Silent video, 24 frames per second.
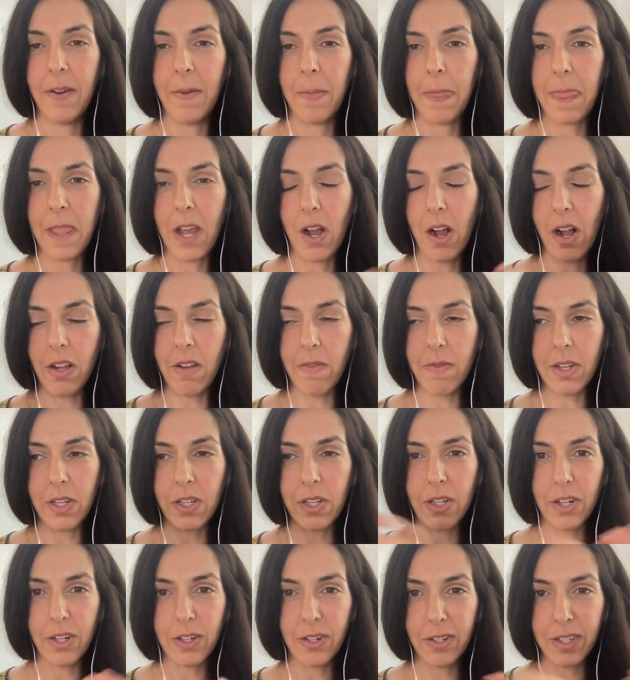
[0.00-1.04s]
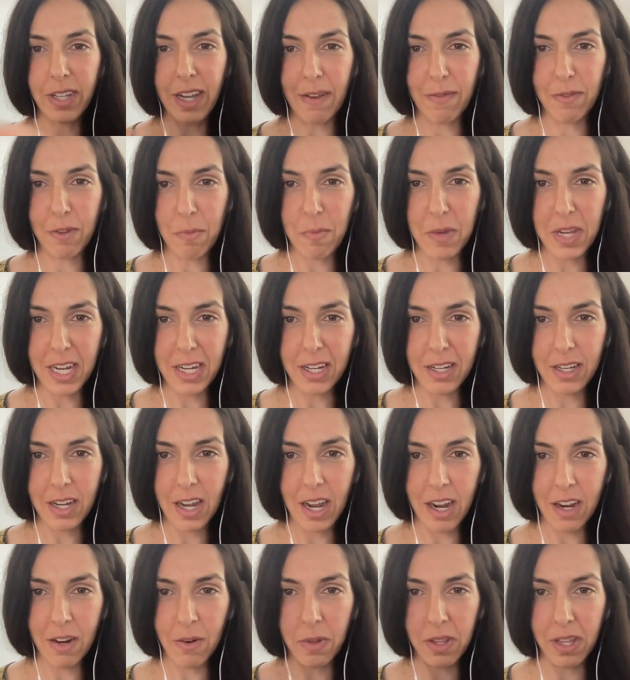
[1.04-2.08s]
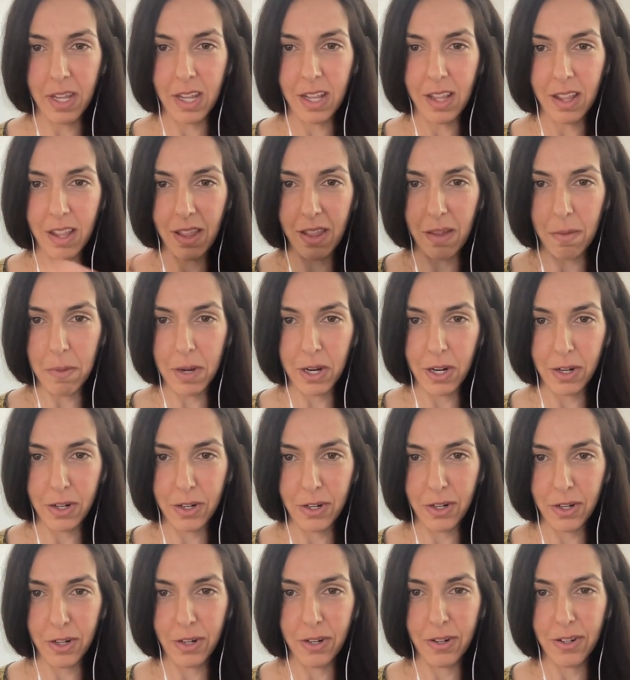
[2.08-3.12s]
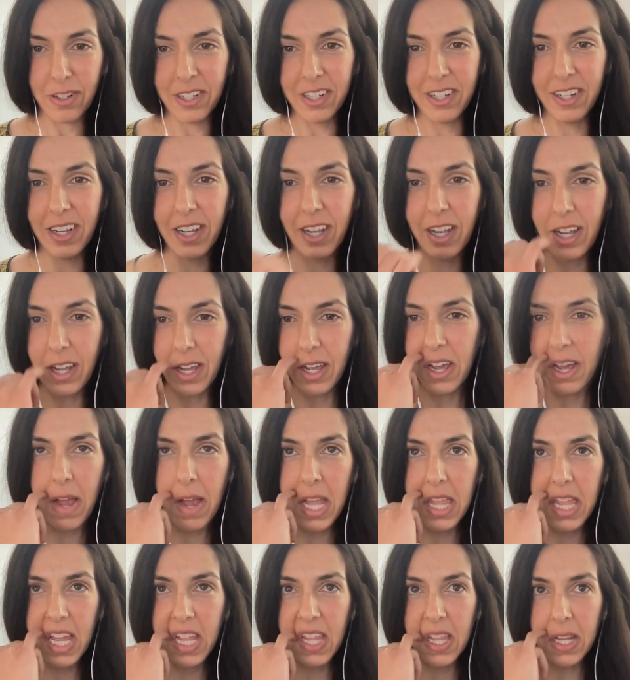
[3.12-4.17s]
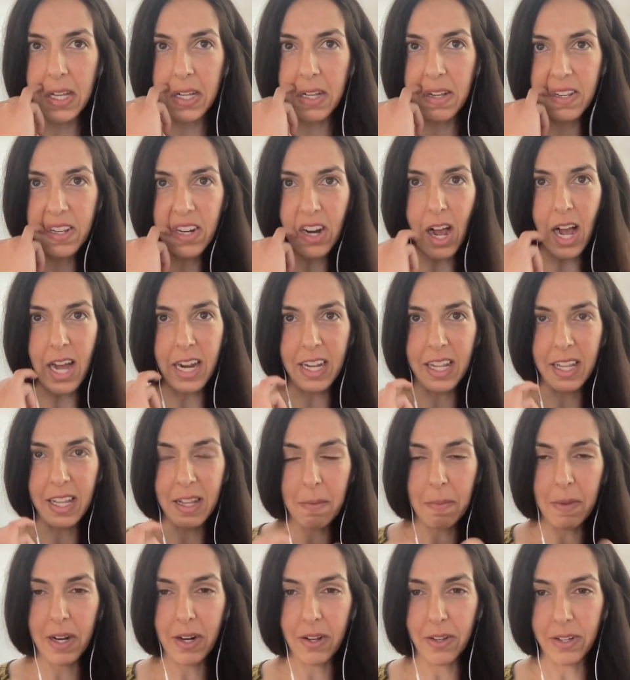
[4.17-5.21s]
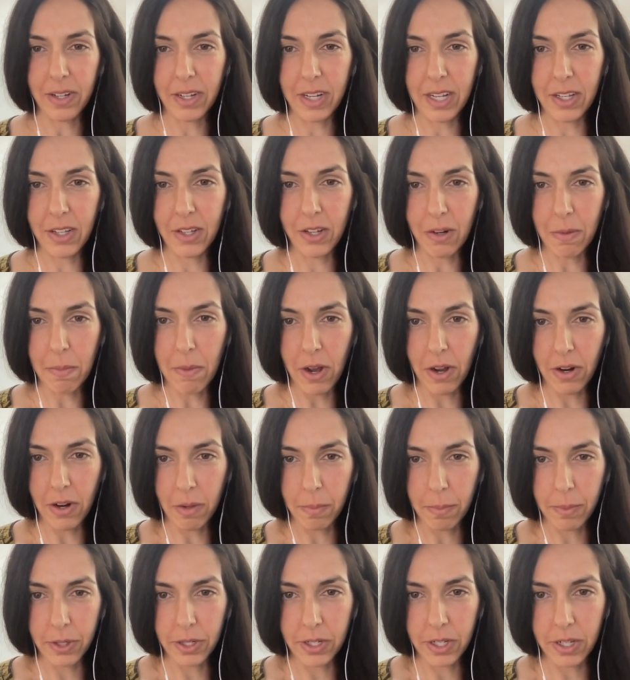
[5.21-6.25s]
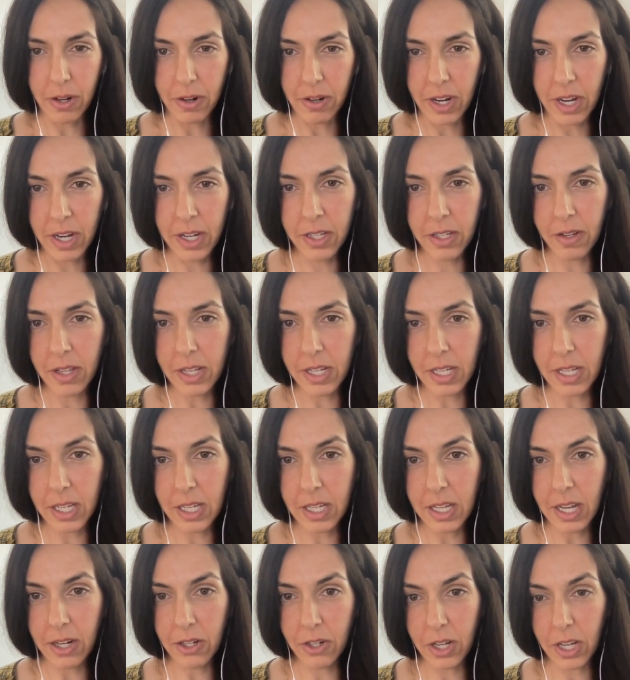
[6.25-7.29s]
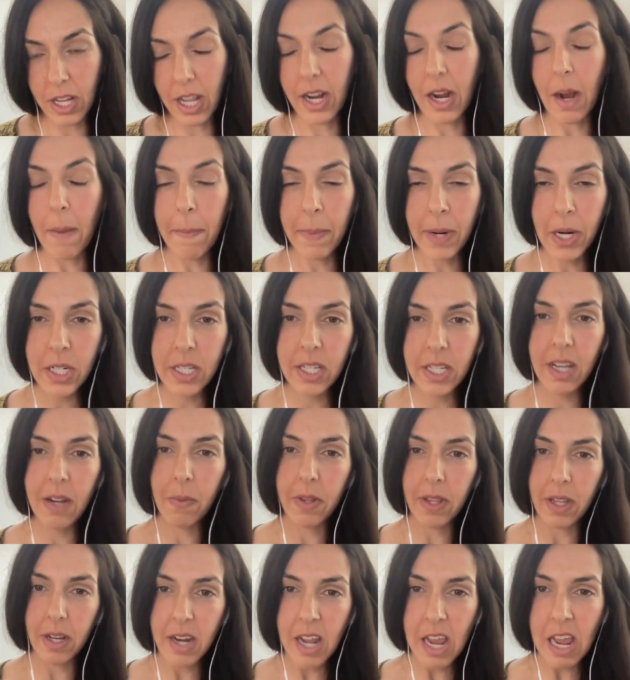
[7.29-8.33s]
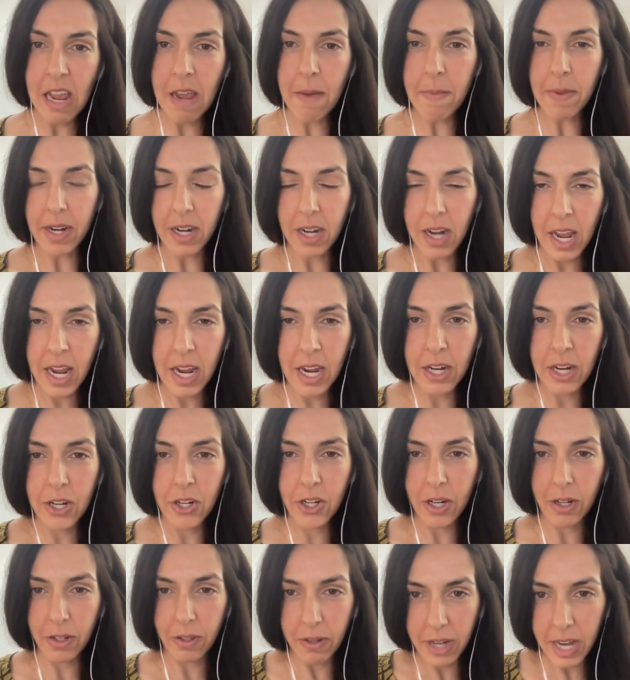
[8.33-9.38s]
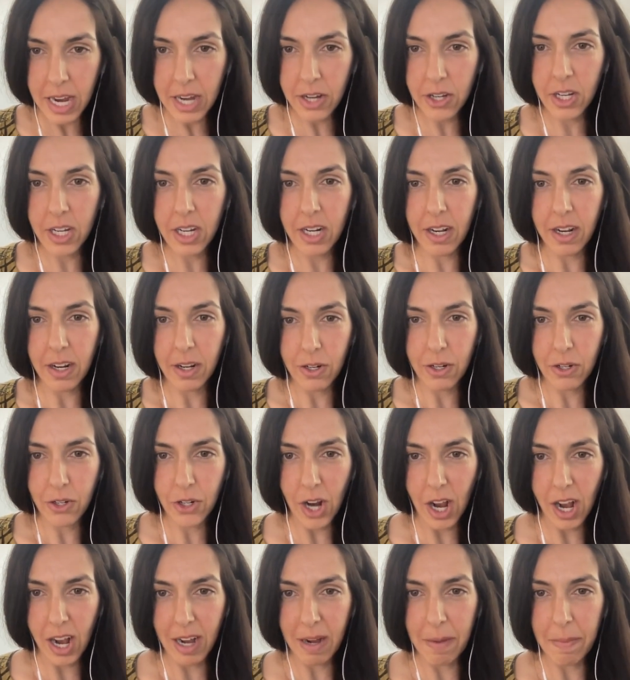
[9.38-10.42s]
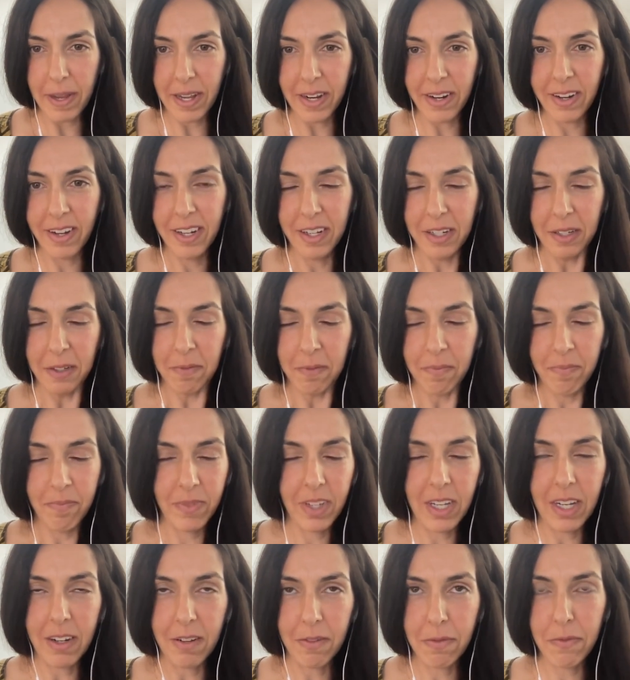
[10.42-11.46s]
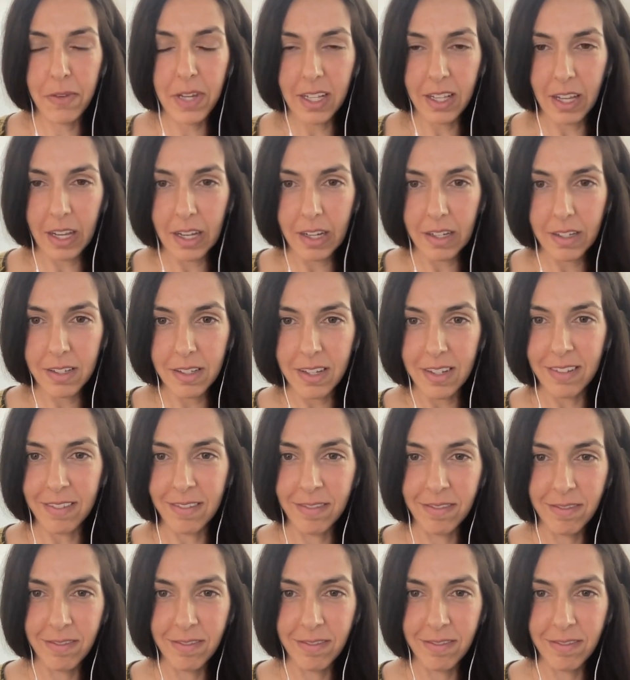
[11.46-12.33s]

All of the circles have to be contained within the bigger circle. And then the dot in the middle is your model persona. So this is actually like a person with a name and an age and a location and a job and, you know, feelings and